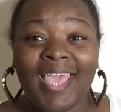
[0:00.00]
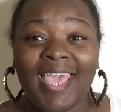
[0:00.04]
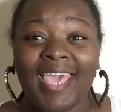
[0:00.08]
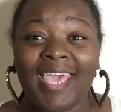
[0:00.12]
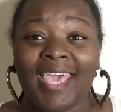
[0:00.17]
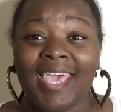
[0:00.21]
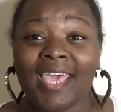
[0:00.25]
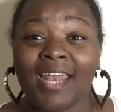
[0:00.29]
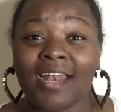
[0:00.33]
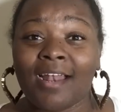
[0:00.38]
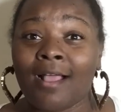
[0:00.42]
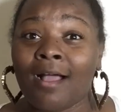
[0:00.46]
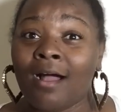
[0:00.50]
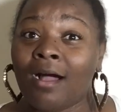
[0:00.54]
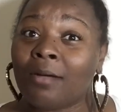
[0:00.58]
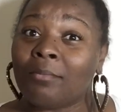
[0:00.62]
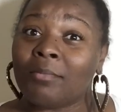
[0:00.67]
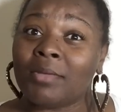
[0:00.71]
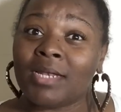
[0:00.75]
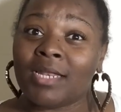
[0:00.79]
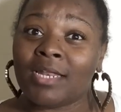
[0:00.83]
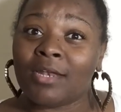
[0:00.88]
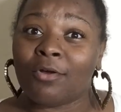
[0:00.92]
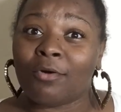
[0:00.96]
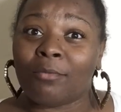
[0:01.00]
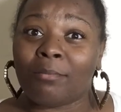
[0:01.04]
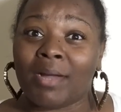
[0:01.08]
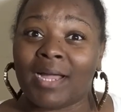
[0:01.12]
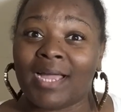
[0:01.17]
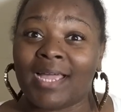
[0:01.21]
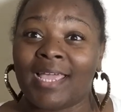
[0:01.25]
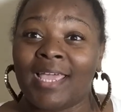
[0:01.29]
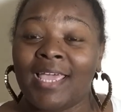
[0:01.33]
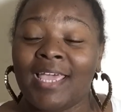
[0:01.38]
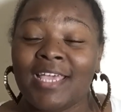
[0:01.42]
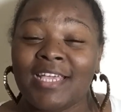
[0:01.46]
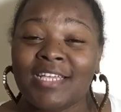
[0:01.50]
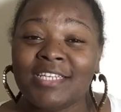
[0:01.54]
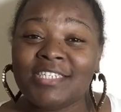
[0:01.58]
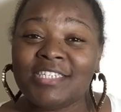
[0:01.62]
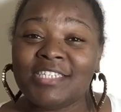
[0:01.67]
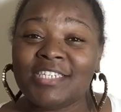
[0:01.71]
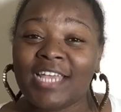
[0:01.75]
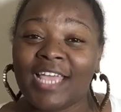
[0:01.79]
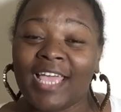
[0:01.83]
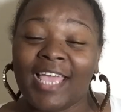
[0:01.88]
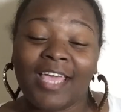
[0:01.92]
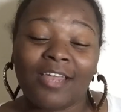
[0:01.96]
and commenting on my
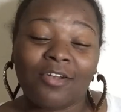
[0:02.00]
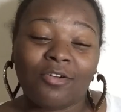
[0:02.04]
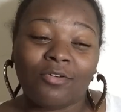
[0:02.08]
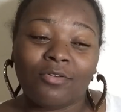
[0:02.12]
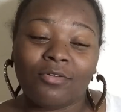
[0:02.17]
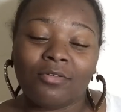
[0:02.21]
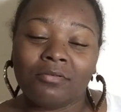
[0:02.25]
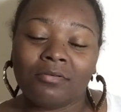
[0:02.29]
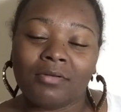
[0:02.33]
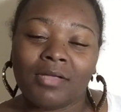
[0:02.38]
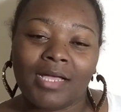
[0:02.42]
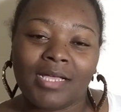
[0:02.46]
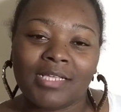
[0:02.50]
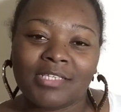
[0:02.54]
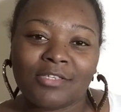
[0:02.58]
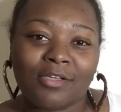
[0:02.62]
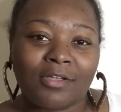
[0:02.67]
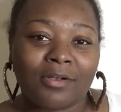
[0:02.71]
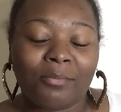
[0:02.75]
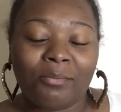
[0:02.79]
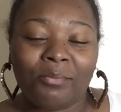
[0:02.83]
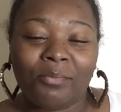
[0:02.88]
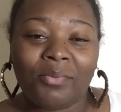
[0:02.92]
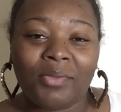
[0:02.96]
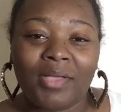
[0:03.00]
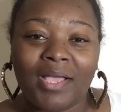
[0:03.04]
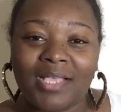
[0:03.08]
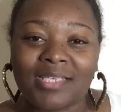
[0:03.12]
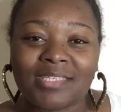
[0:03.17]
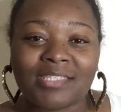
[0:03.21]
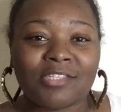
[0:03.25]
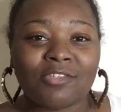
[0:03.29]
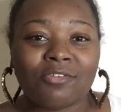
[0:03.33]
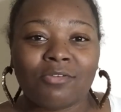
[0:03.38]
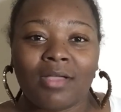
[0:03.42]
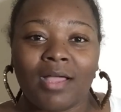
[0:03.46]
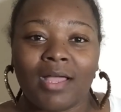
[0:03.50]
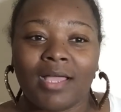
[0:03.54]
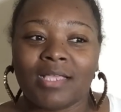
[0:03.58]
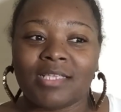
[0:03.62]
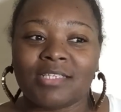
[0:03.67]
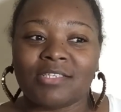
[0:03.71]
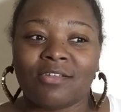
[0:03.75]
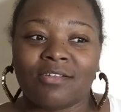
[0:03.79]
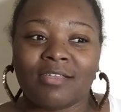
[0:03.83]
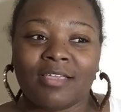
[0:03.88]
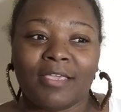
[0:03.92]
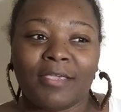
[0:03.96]
channel you guys are the best you
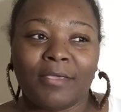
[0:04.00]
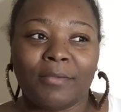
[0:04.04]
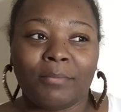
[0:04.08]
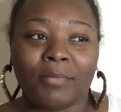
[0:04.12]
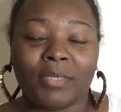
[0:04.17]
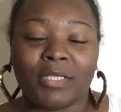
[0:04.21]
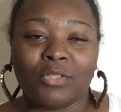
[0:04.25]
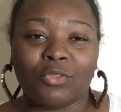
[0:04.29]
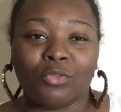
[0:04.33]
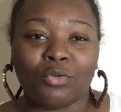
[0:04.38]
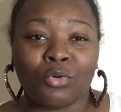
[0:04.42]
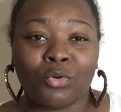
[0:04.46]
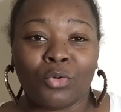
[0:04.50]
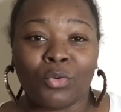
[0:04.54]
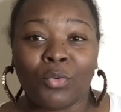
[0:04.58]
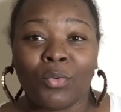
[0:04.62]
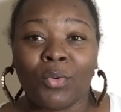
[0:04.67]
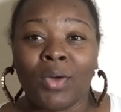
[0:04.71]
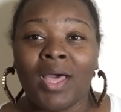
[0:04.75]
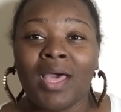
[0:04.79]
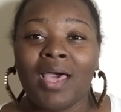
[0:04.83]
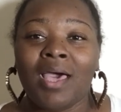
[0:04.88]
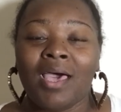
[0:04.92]
guys are getting me through